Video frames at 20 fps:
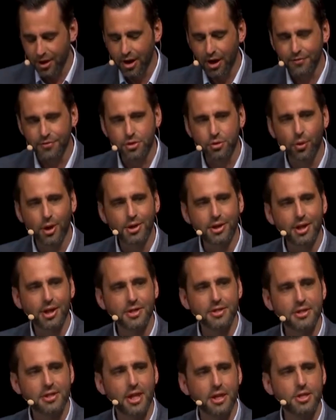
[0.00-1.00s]
of
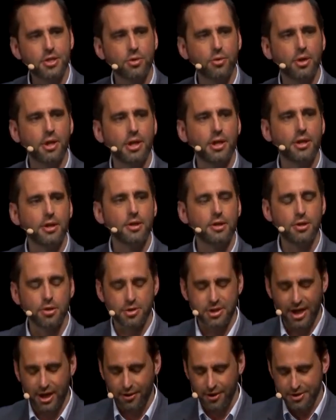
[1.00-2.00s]
20th century
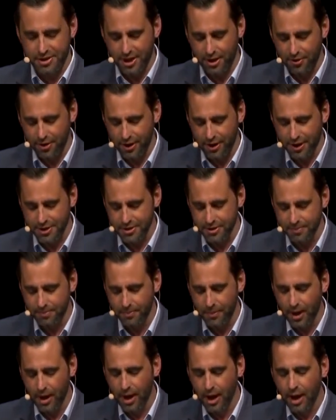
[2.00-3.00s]
totalitarianism,